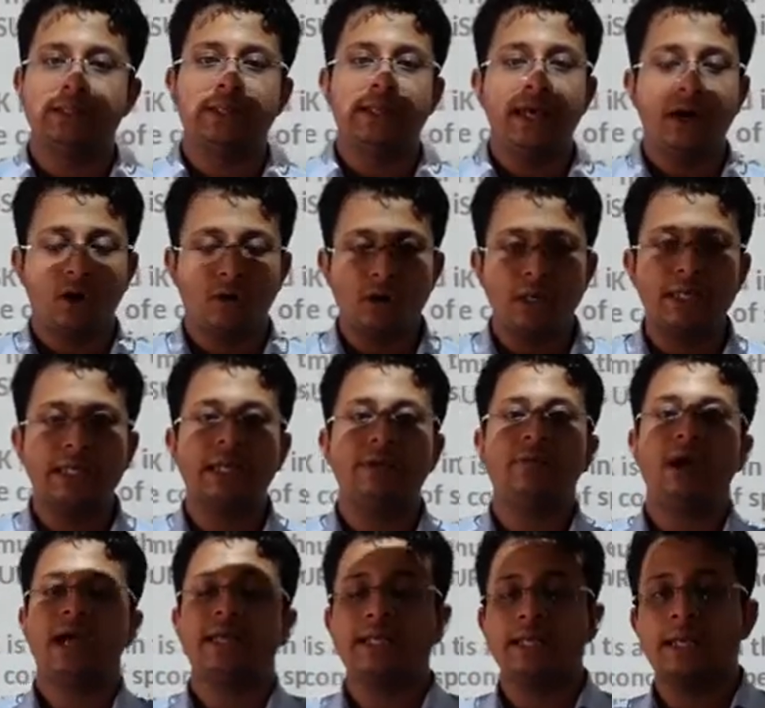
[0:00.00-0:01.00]
They only give
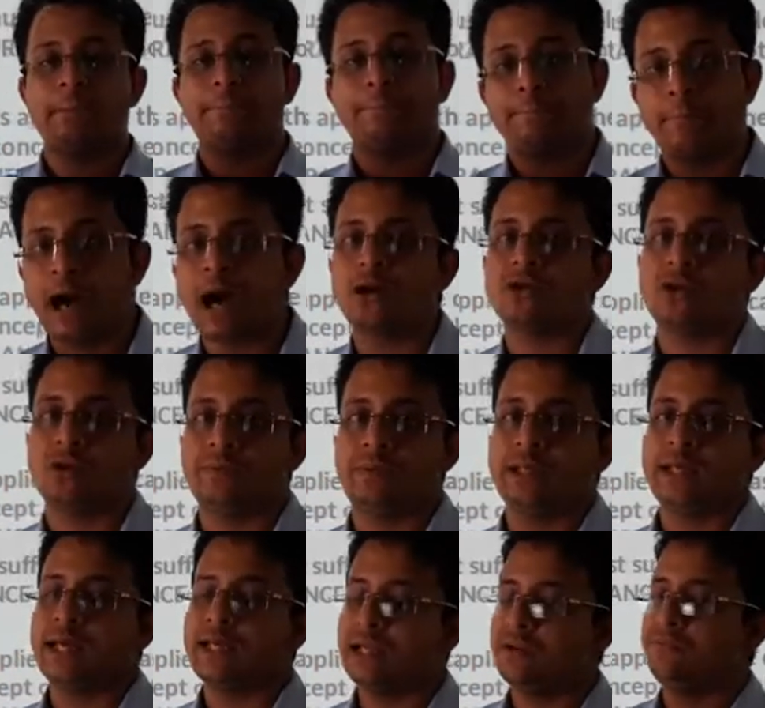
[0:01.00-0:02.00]
either a part of it,
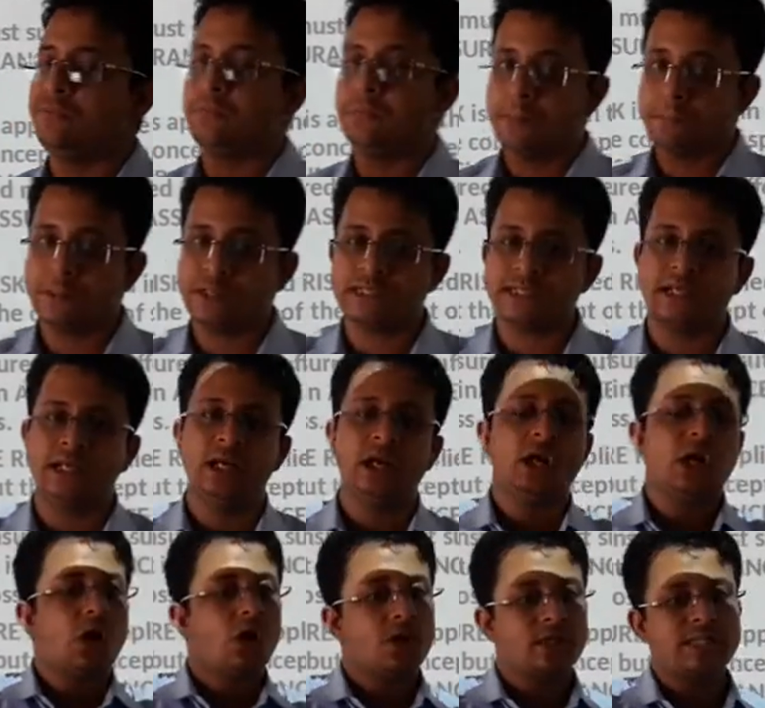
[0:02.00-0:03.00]
either 50%
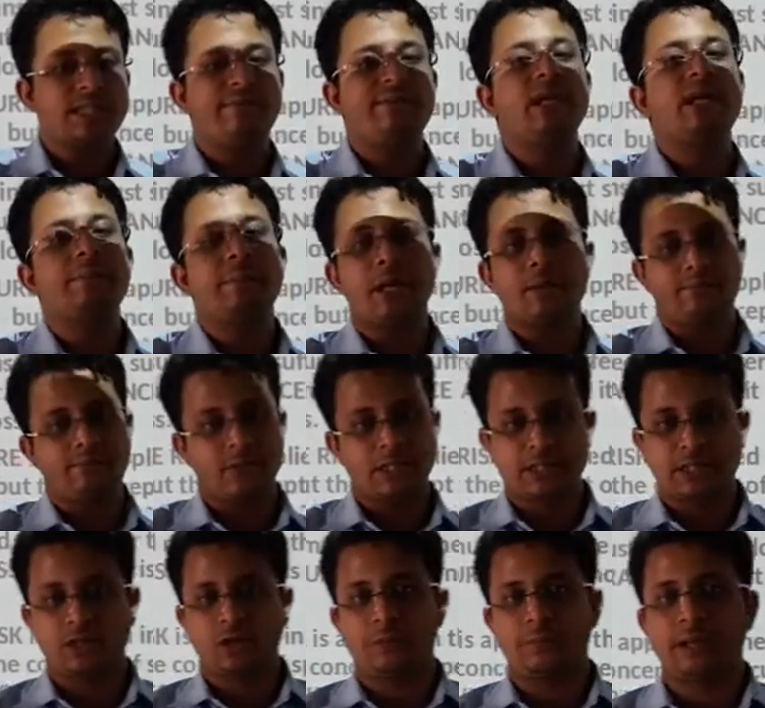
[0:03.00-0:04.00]
or
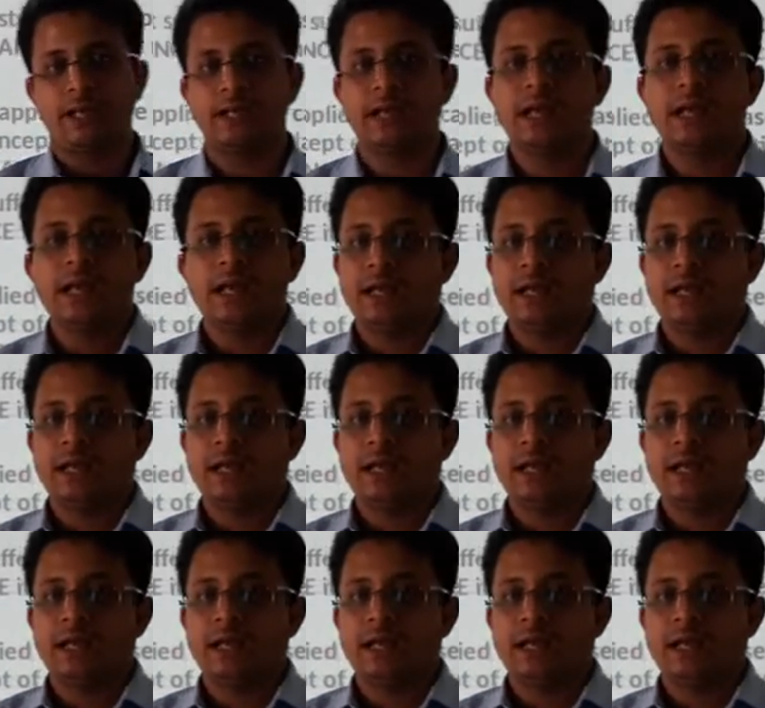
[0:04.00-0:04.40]
75% of it.